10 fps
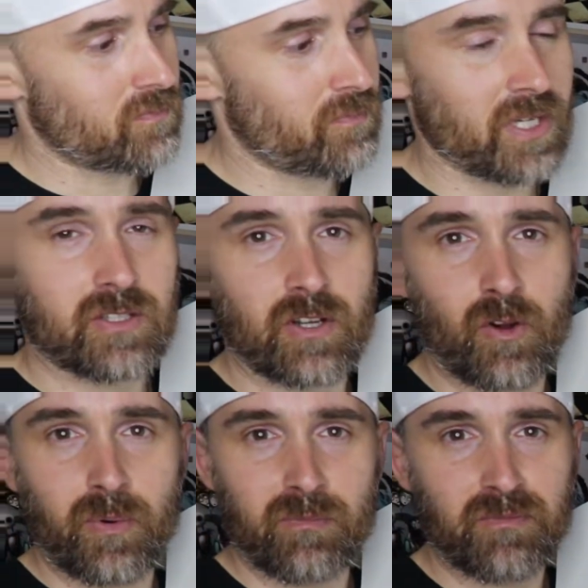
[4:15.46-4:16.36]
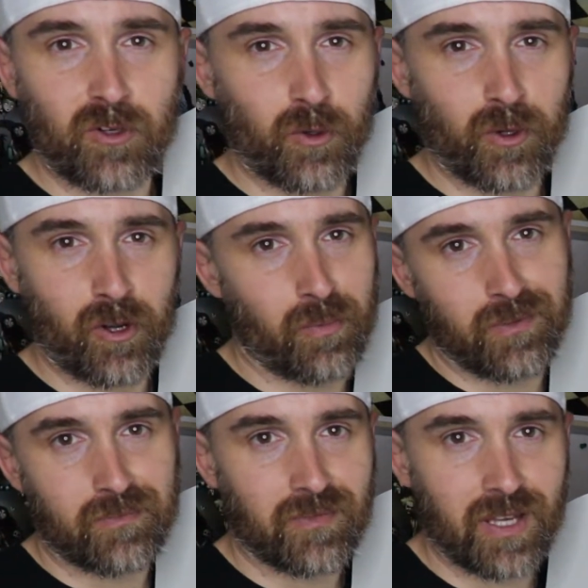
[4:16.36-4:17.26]
bust it open, glue it
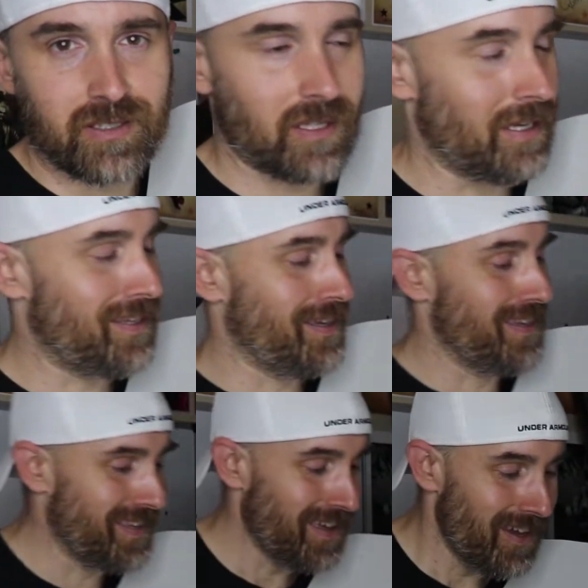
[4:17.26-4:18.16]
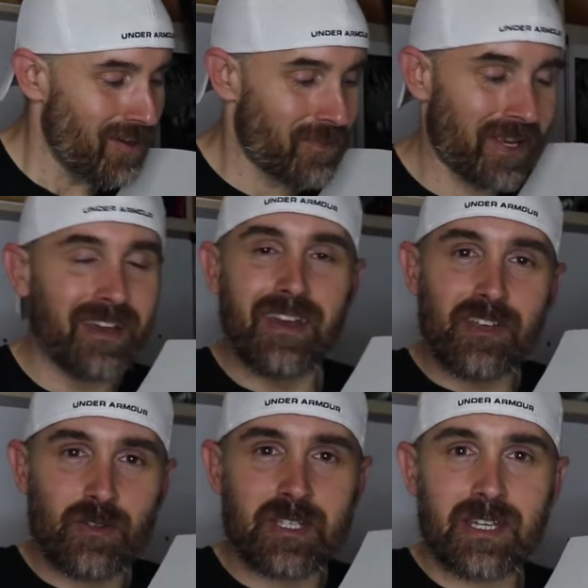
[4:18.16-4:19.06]
open, that's it. But
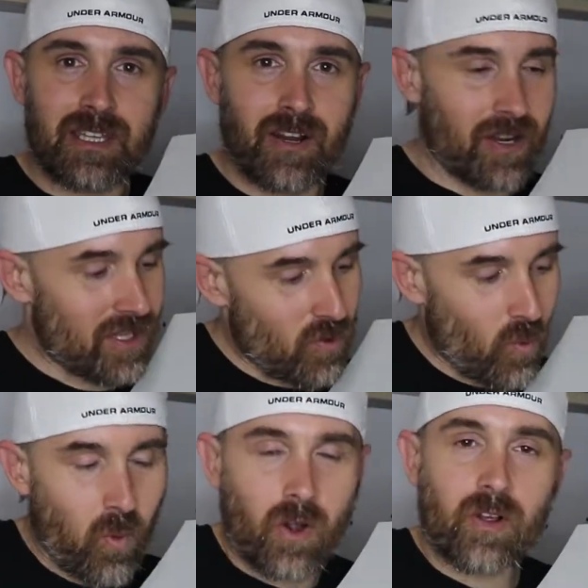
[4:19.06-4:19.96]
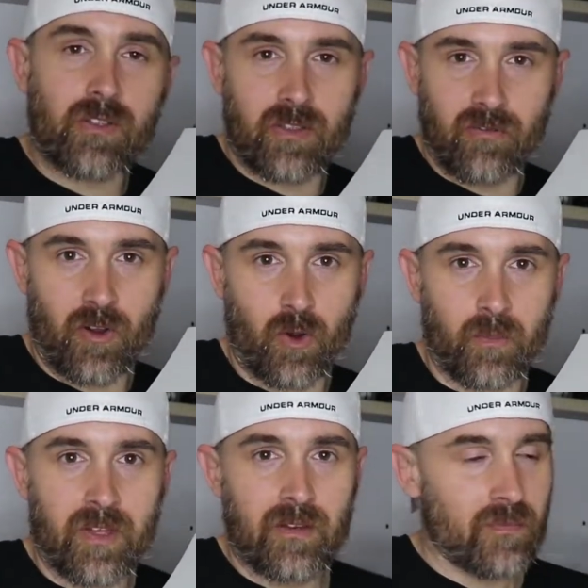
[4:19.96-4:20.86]
you sit there and you work the
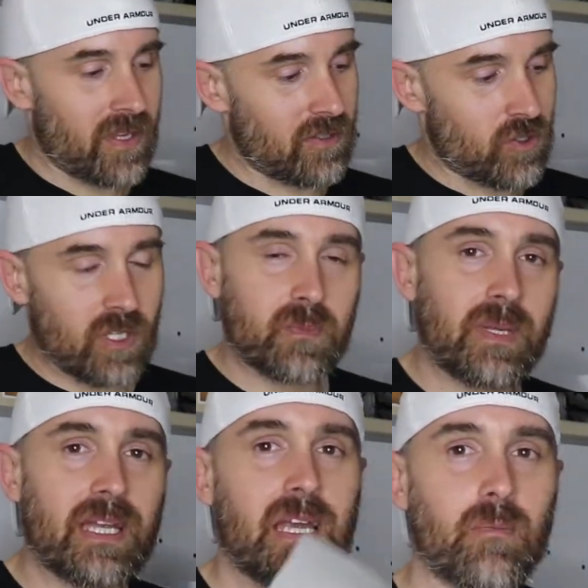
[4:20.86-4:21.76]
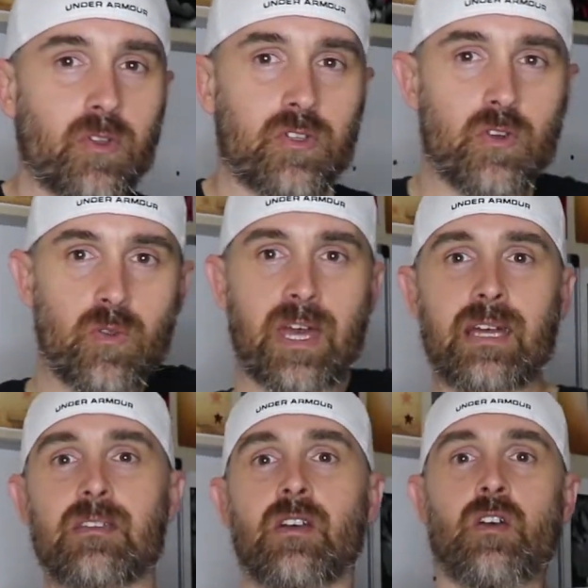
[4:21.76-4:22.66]
foam. And just being able to do
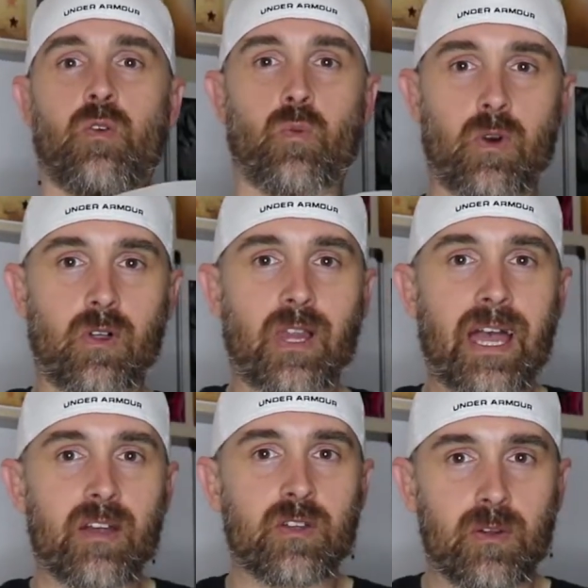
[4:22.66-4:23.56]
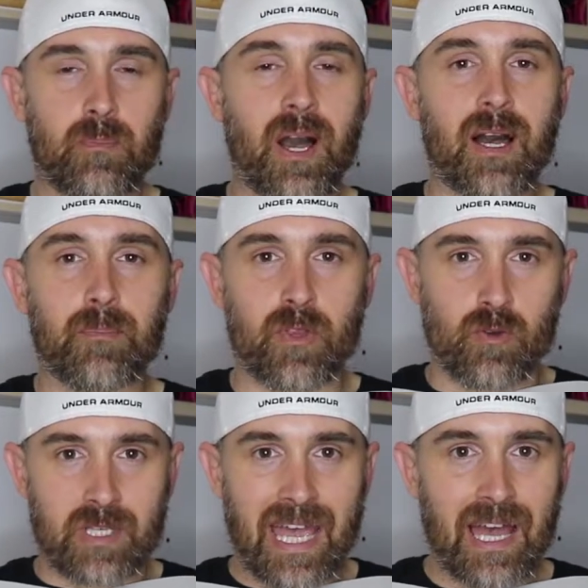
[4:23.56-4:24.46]
that will allow you to pop
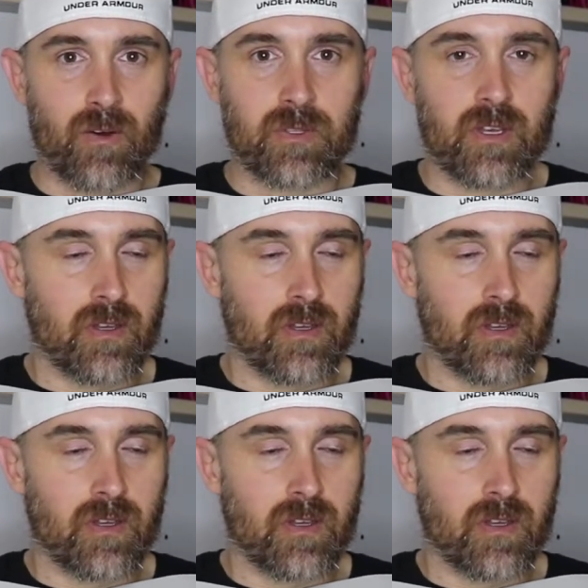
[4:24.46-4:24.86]
those out.